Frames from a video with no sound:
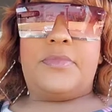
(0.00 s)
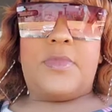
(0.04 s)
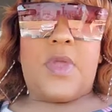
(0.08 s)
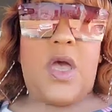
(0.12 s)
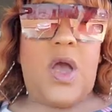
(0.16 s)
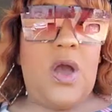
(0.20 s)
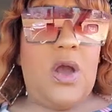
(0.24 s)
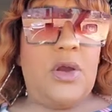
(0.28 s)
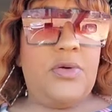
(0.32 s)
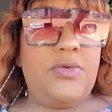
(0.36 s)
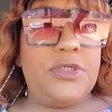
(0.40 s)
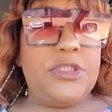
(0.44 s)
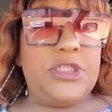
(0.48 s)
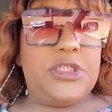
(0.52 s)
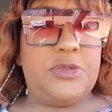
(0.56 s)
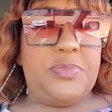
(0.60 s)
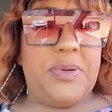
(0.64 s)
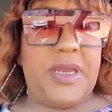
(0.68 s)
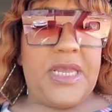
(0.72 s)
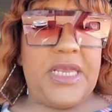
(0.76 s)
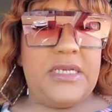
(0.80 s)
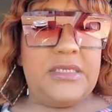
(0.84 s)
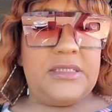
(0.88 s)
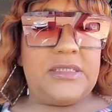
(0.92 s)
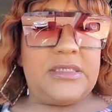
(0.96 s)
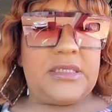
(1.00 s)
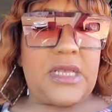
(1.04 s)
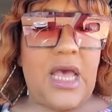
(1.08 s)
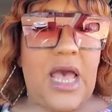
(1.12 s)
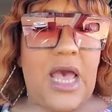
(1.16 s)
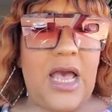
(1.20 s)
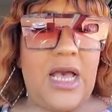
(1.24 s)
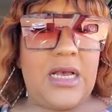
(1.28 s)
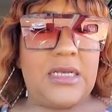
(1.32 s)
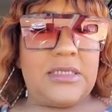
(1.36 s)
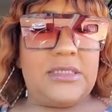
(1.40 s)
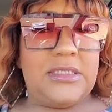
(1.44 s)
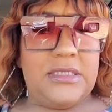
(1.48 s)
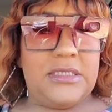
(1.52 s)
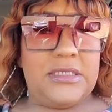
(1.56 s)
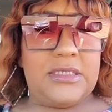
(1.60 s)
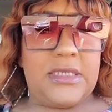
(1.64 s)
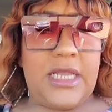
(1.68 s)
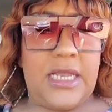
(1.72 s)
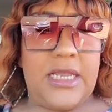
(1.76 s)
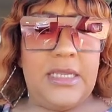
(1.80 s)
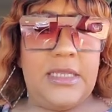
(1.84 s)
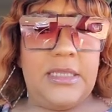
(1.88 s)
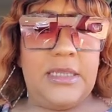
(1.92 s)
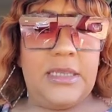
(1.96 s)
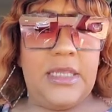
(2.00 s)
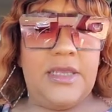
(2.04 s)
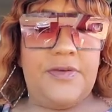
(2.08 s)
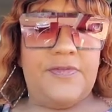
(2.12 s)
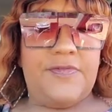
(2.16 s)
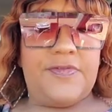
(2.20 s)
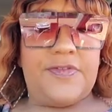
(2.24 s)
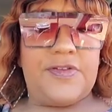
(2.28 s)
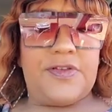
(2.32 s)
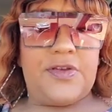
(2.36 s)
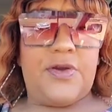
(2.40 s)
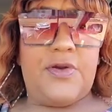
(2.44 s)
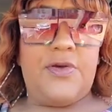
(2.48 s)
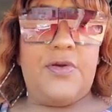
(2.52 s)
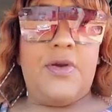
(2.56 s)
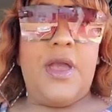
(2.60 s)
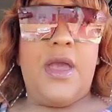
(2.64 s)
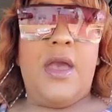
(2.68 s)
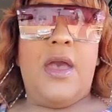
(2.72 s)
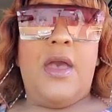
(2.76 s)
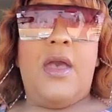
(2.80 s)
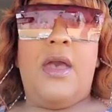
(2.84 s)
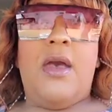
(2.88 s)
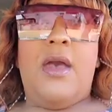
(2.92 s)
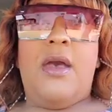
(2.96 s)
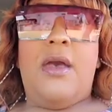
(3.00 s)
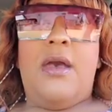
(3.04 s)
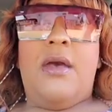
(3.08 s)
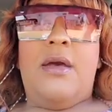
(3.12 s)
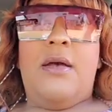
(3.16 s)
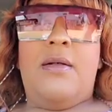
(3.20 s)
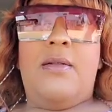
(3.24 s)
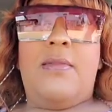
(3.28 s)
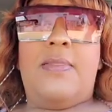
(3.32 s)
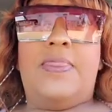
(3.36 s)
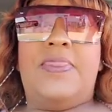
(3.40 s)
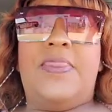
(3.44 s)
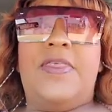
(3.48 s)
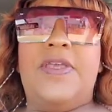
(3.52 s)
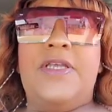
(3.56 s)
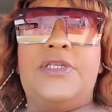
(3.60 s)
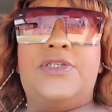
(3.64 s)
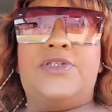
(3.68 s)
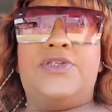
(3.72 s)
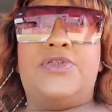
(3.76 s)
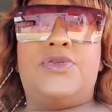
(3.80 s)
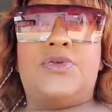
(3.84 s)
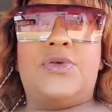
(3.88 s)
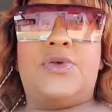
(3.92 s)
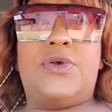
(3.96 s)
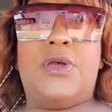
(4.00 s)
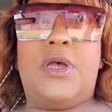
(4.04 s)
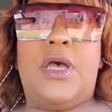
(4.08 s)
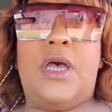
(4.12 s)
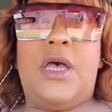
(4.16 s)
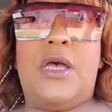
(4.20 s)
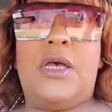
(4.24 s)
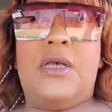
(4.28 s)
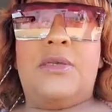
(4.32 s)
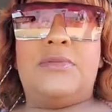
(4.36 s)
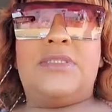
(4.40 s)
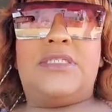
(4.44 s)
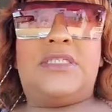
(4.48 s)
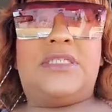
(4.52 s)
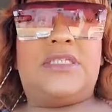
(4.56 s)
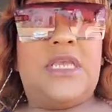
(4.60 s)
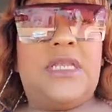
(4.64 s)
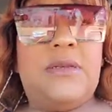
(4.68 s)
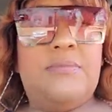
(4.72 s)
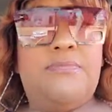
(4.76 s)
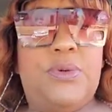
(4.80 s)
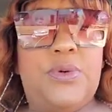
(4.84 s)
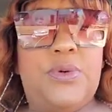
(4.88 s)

orange base Oxy Stain Lifter, these, scent